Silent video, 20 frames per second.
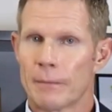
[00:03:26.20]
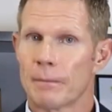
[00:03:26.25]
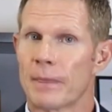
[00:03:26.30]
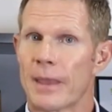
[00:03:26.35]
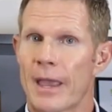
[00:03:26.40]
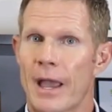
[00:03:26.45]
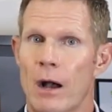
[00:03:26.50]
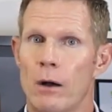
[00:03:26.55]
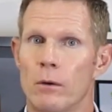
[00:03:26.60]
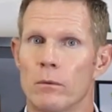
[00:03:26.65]

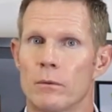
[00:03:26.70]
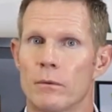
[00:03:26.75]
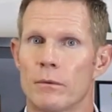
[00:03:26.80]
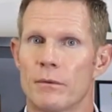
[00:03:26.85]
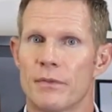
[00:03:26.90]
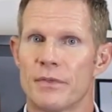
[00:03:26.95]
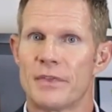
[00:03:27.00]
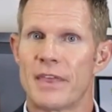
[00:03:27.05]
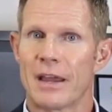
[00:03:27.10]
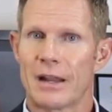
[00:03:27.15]
Now,
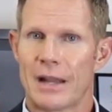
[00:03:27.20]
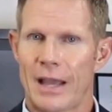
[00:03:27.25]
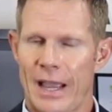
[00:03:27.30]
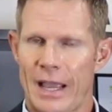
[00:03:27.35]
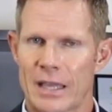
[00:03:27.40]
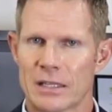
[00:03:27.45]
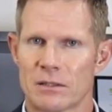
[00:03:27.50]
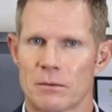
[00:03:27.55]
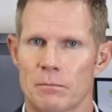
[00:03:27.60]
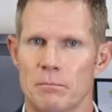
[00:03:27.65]
that
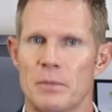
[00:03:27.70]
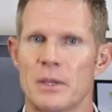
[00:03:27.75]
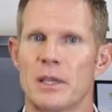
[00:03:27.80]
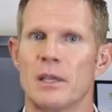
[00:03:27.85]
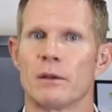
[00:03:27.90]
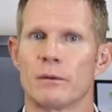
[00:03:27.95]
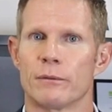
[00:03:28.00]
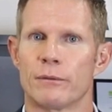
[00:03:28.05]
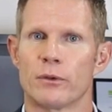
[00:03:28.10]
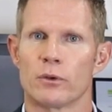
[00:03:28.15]
has a
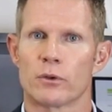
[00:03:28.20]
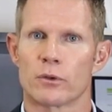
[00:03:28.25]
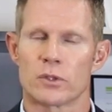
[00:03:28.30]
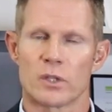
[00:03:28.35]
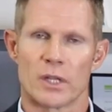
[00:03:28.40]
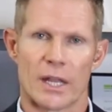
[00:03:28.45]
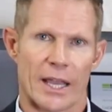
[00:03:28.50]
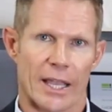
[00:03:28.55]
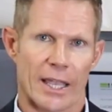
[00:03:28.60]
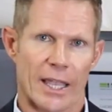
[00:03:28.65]
big
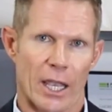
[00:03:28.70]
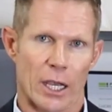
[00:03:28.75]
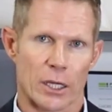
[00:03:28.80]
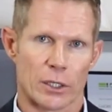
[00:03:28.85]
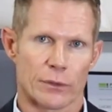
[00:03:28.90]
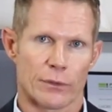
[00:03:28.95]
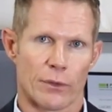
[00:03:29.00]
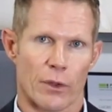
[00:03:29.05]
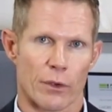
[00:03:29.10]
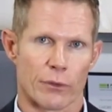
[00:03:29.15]
influence on our
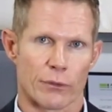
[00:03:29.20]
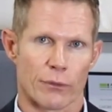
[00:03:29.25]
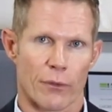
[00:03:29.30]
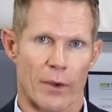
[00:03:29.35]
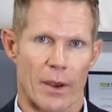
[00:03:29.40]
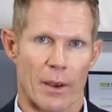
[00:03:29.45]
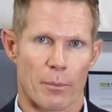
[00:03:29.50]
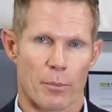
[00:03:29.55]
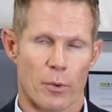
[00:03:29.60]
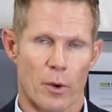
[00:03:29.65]
cash flows
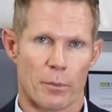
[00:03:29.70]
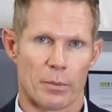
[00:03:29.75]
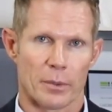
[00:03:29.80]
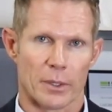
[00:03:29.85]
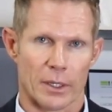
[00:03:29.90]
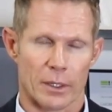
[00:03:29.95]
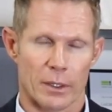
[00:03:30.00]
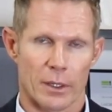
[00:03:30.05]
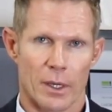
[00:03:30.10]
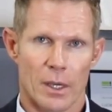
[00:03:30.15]
for our
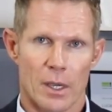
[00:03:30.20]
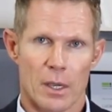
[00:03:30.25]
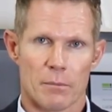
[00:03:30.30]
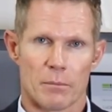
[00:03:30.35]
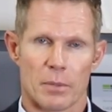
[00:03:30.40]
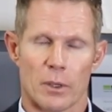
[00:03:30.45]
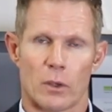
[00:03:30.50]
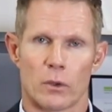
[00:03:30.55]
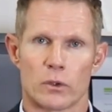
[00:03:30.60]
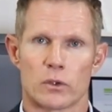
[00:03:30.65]
property
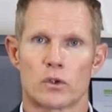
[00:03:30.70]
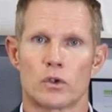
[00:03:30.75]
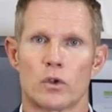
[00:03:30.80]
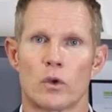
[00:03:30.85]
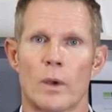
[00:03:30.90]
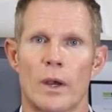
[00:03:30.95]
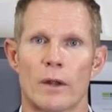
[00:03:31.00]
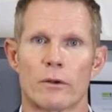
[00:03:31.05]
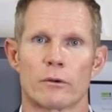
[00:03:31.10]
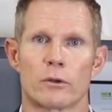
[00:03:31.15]
because
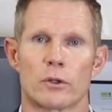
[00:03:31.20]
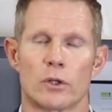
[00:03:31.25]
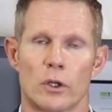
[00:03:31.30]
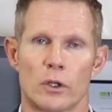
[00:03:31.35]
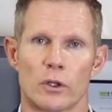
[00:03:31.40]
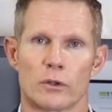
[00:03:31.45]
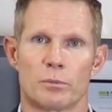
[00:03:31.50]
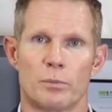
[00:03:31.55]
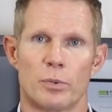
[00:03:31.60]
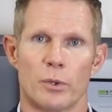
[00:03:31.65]

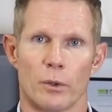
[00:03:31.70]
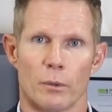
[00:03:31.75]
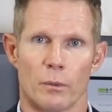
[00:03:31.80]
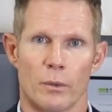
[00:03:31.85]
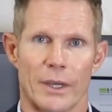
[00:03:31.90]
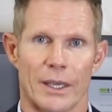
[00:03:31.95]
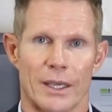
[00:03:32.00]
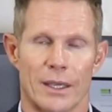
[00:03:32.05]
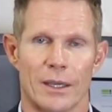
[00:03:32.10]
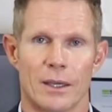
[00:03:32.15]
$200 per
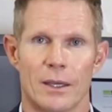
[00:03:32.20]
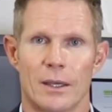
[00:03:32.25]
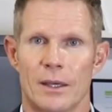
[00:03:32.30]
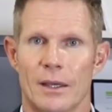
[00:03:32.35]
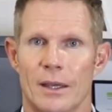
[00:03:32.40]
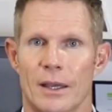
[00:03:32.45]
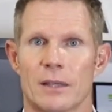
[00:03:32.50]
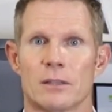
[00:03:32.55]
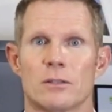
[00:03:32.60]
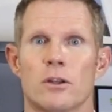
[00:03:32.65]
week
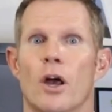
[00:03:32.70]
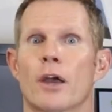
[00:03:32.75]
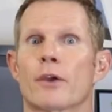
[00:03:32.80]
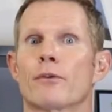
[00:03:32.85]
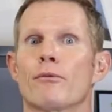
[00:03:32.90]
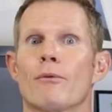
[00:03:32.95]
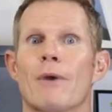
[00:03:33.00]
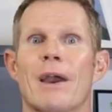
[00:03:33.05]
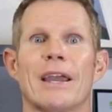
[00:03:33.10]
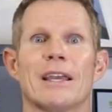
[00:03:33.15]
is
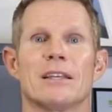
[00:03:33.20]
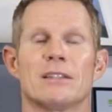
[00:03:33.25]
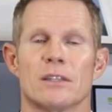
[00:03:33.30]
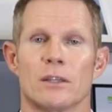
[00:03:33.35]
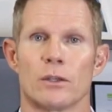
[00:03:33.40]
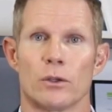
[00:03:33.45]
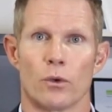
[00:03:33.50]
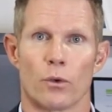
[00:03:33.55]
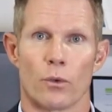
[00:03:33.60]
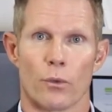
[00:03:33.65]
like
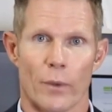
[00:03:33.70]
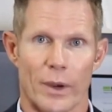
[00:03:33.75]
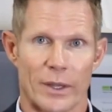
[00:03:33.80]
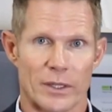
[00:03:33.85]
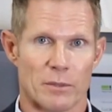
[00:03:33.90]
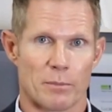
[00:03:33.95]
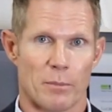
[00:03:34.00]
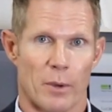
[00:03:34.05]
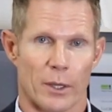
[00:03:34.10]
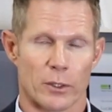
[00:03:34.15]
raising your
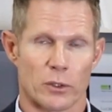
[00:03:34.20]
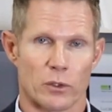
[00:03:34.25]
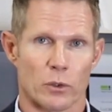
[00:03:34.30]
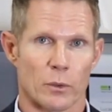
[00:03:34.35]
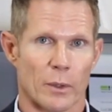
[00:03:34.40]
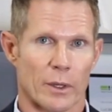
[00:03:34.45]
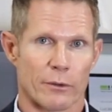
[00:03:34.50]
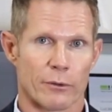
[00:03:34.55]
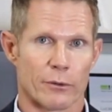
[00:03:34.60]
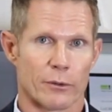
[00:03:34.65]
rents by
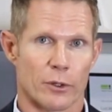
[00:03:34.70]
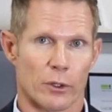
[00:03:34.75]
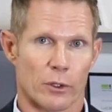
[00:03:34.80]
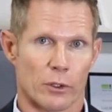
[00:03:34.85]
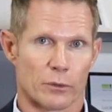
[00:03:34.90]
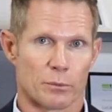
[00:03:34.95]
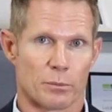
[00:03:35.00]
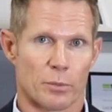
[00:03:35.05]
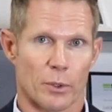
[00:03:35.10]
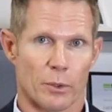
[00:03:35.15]

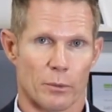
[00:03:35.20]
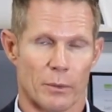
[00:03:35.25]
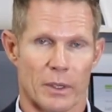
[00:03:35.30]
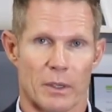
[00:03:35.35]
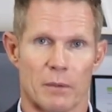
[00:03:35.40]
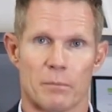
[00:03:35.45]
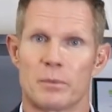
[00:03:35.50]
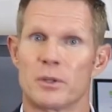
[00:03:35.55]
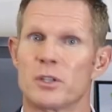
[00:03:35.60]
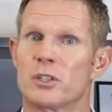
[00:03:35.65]
$200 per
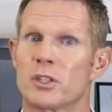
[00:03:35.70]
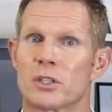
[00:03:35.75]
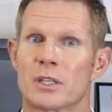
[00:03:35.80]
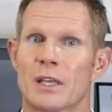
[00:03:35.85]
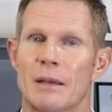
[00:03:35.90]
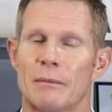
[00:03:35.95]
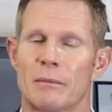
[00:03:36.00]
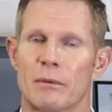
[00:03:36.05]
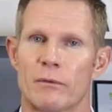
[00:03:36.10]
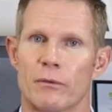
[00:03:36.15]
week, but it's
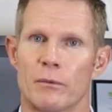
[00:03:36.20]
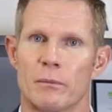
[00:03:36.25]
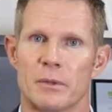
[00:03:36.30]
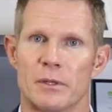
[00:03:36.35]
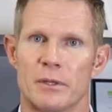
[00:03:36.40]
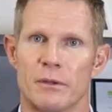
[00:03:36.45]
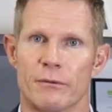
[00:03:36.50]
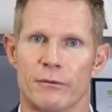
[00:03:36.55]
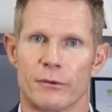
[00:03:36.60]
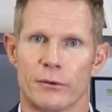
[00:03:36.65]
just coming from
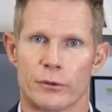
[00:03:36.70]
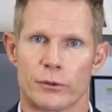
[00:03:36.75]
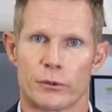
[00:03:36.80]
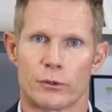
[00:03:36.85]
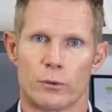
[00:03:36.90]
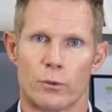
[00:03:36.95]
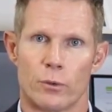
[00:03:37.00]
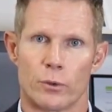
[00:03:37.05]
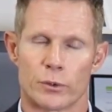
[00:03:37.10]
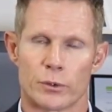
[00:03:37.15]
a different
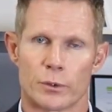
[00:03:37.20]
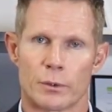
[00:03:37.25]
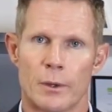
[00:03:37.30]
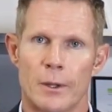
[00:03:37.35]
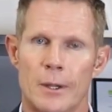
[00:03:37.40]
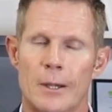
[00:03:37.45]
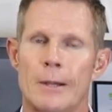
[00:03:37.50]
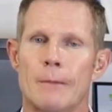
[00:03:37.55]
source.